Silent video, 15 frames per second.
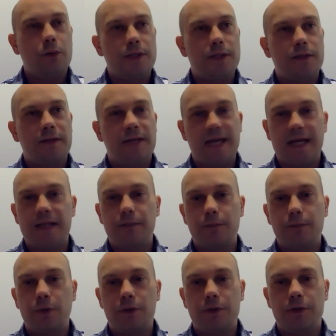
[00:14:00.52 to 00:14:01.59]
the
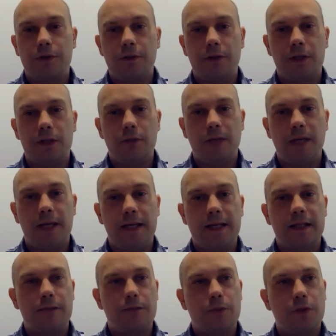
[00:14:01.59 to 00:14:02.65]
experts, the domain
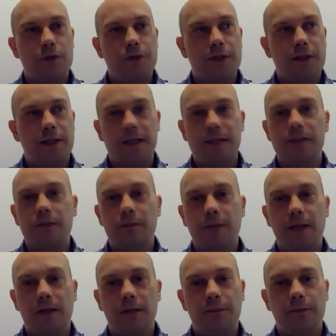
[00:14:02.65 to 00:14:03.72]
experts, and get some
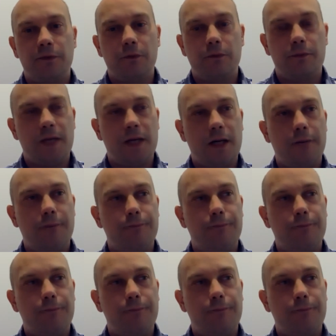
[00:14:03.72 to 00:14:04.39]
help from there.